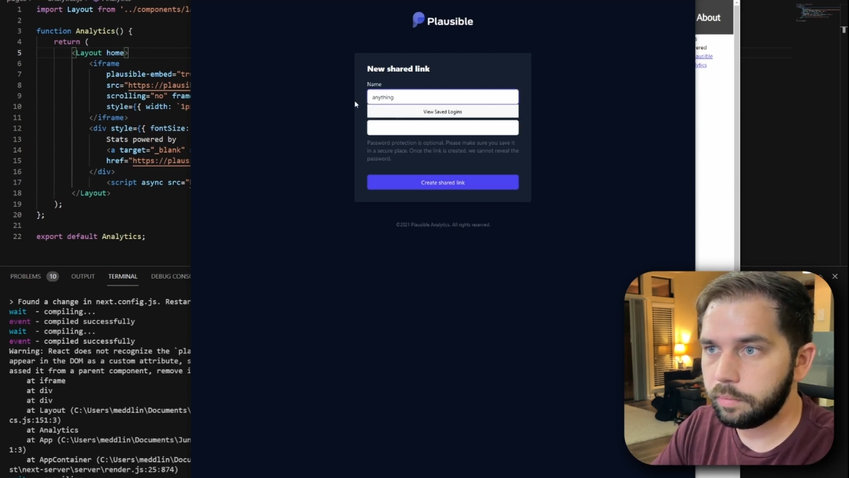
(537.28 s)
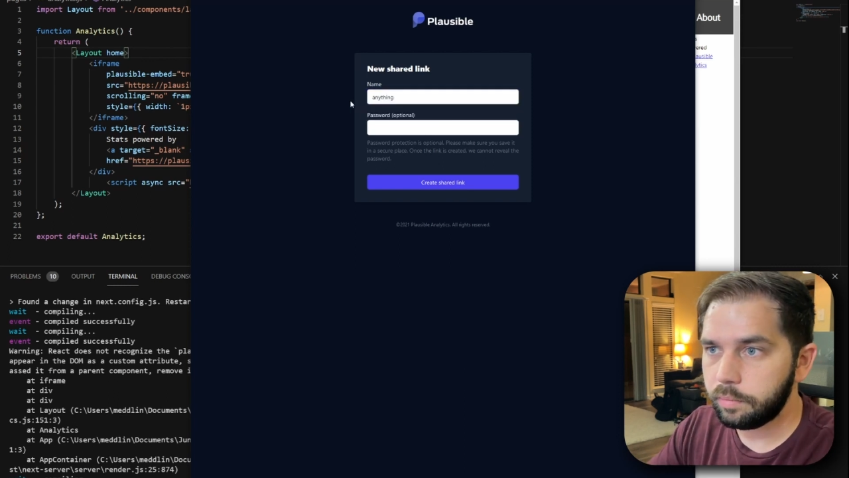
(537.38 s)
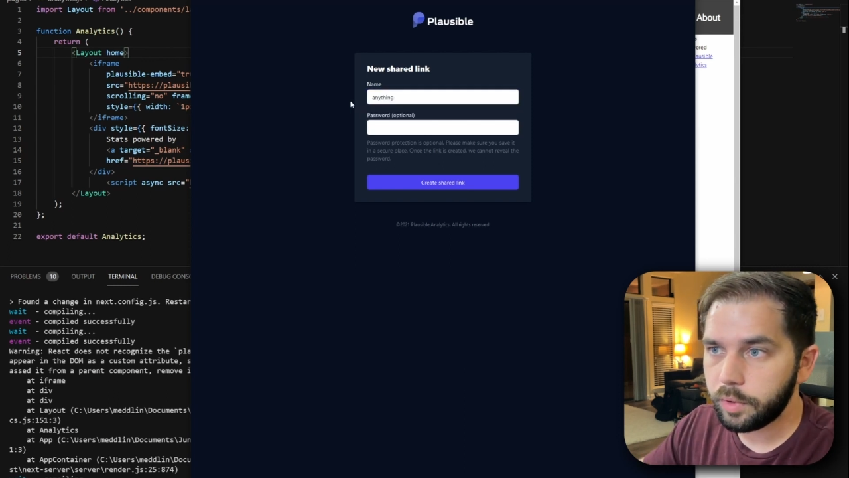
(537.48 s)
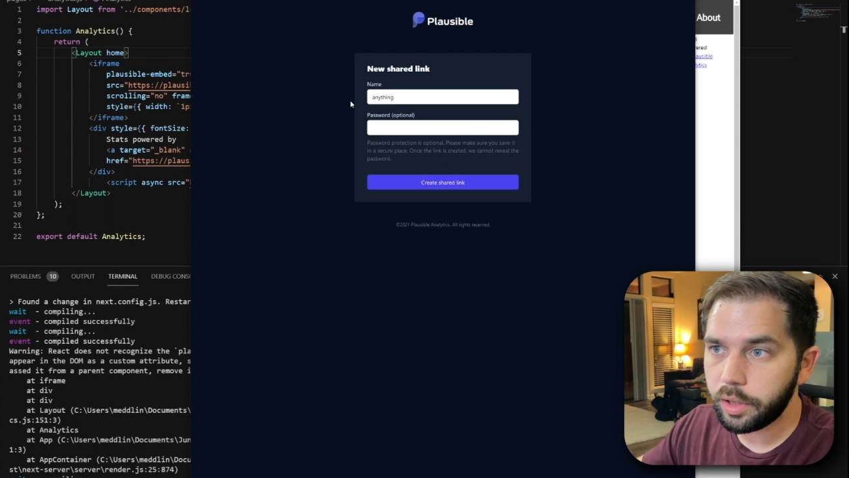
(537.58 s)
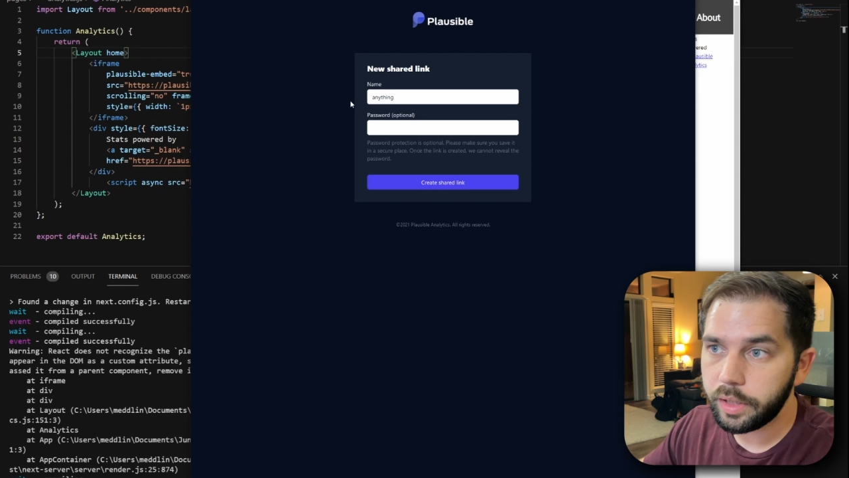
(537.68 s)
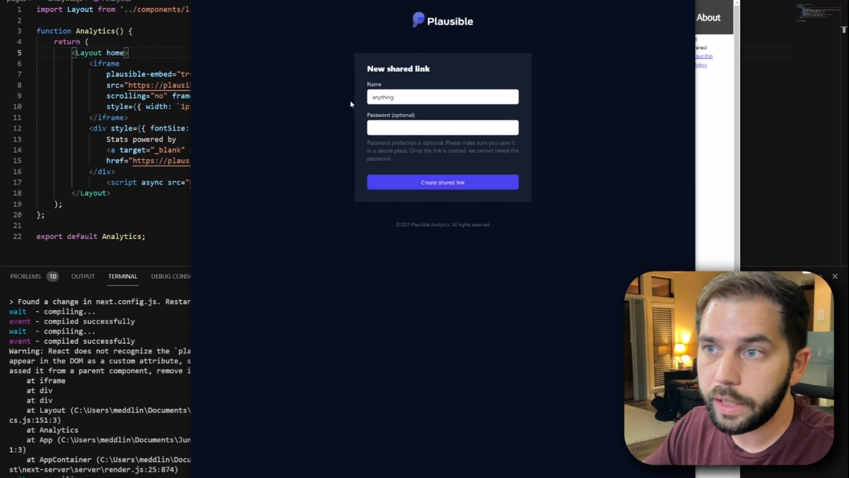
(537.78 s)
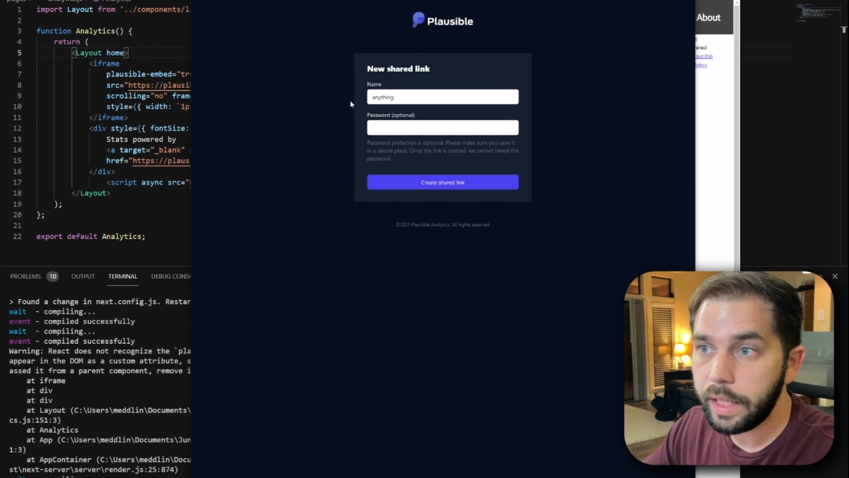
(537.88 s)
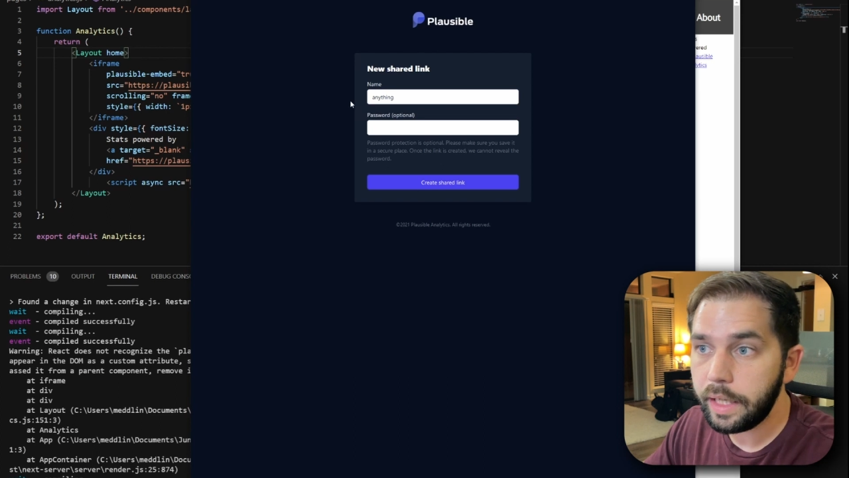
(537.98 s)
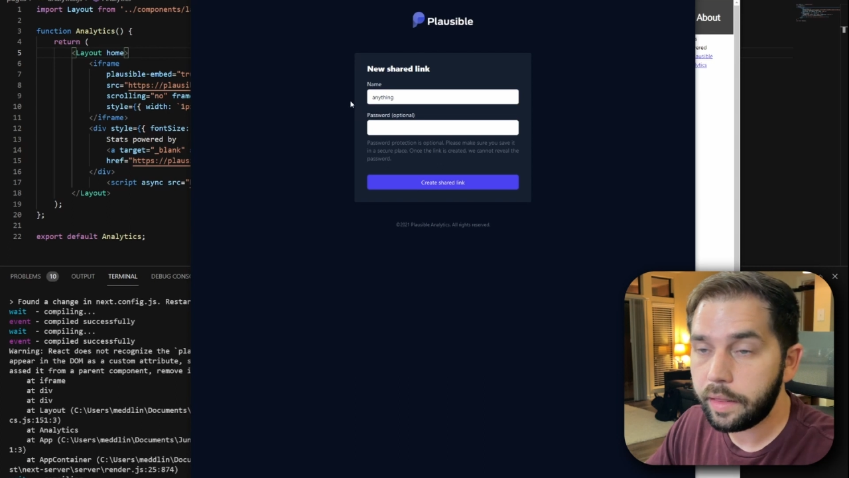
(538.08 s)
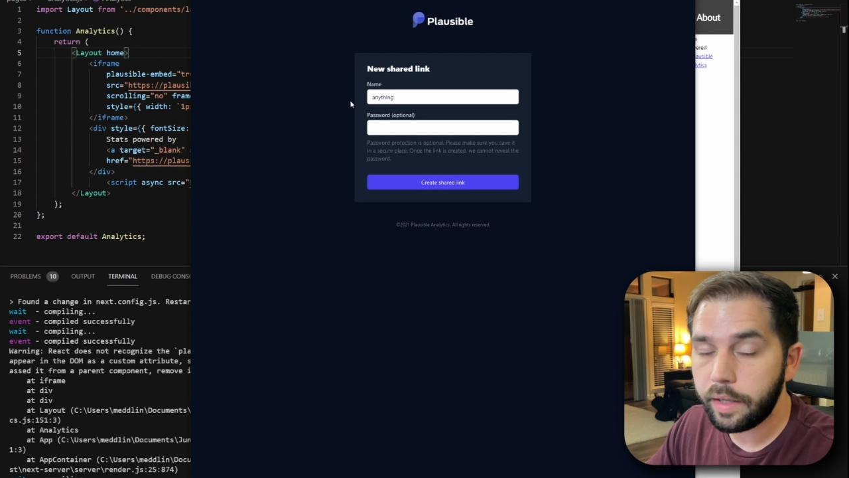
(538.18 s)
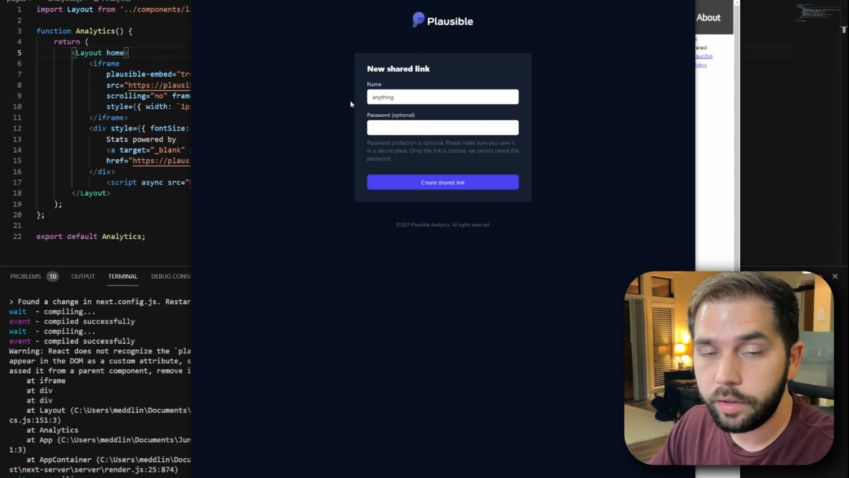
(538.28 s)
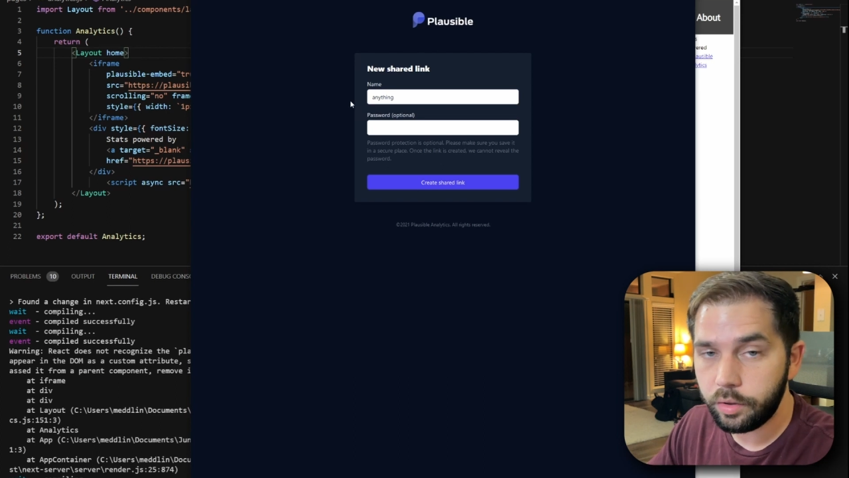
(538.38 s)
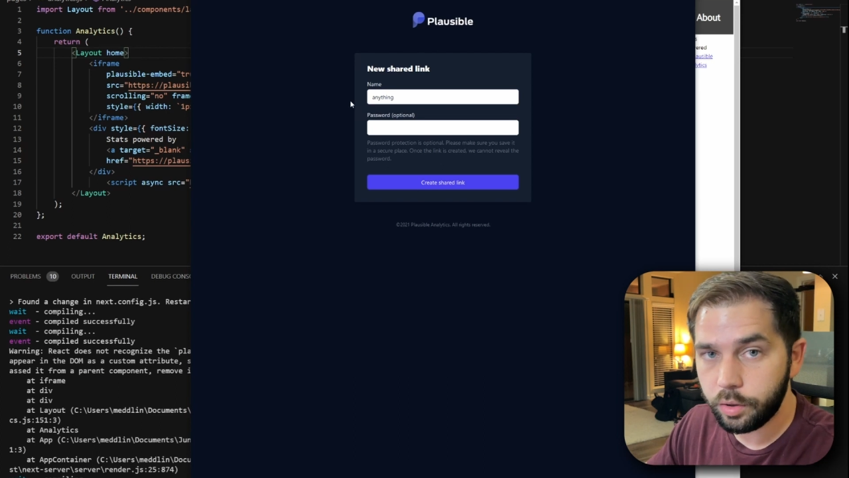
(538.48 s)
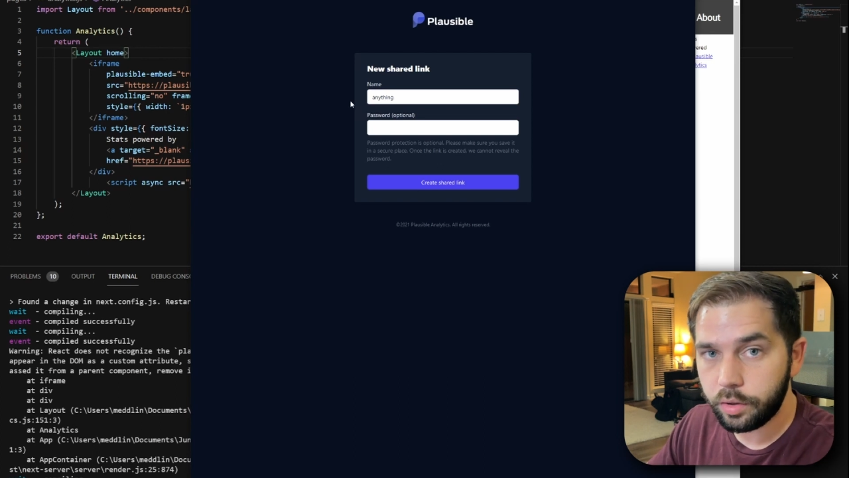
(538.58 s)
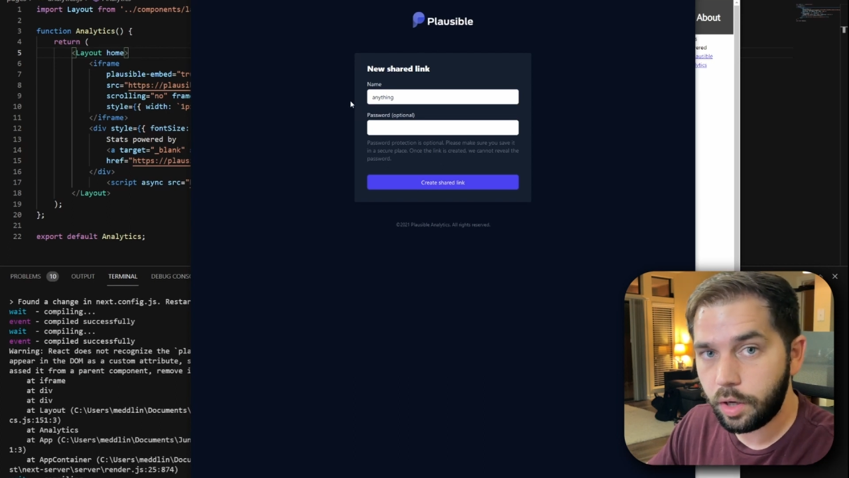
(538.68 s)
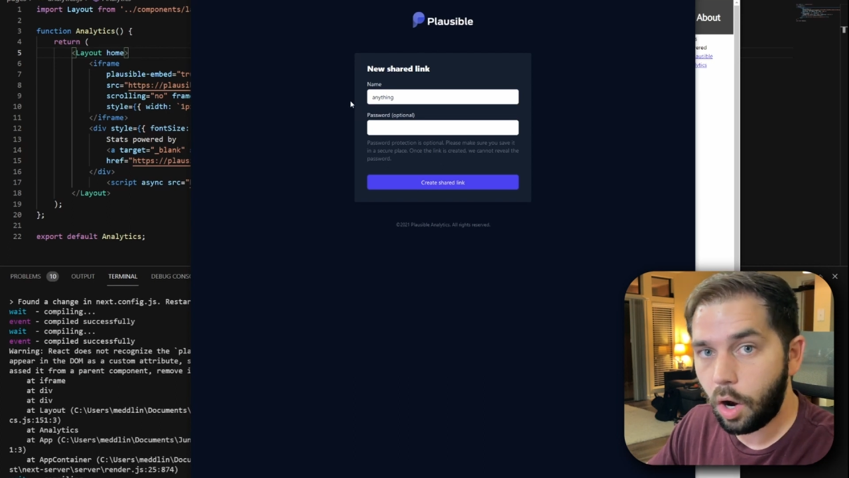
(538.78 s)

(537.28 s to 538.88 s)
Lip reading: literally anything. You're just